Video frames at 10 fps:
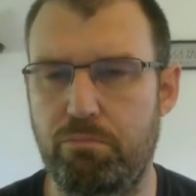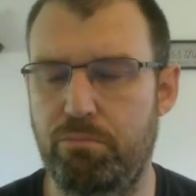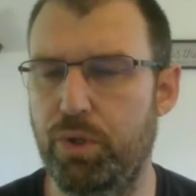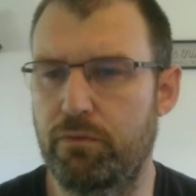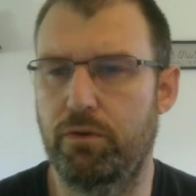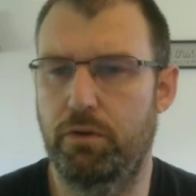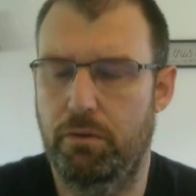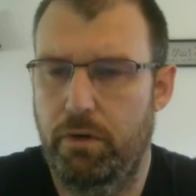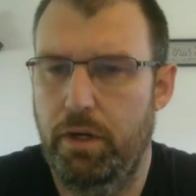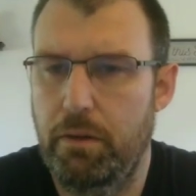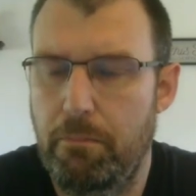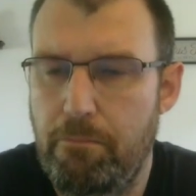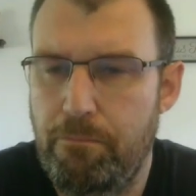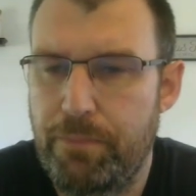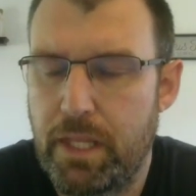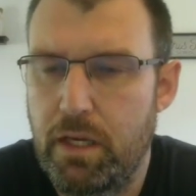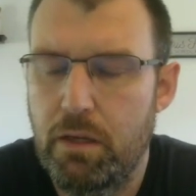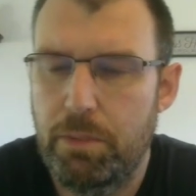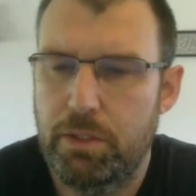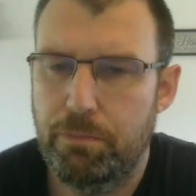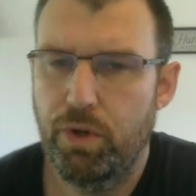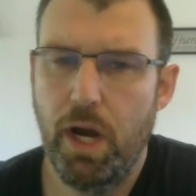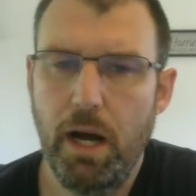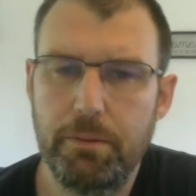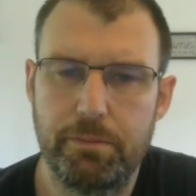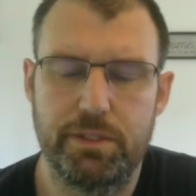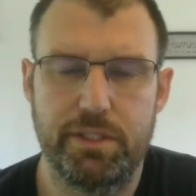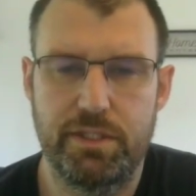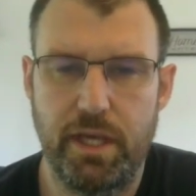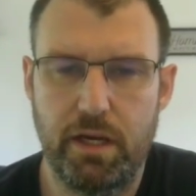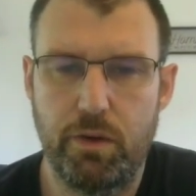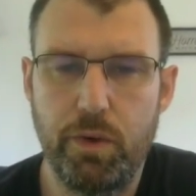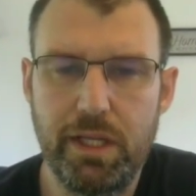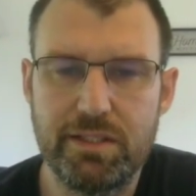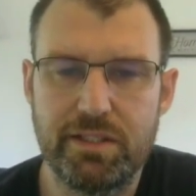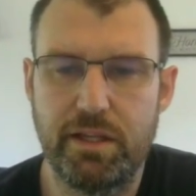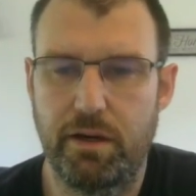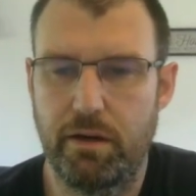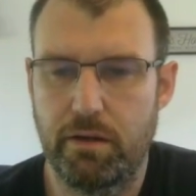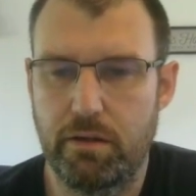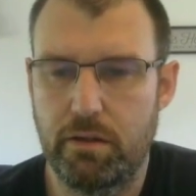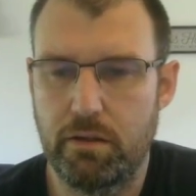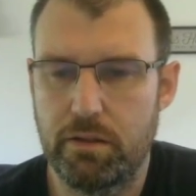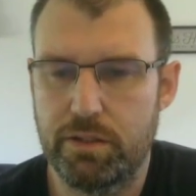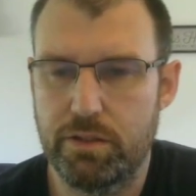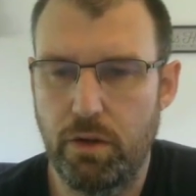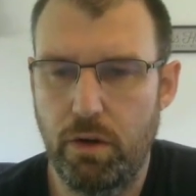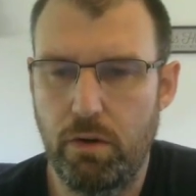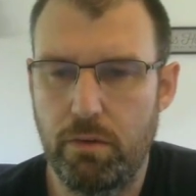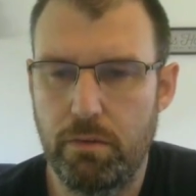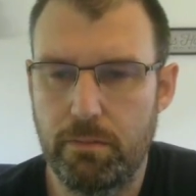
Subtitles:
Beautiful, right? But the problem is that queen's there. So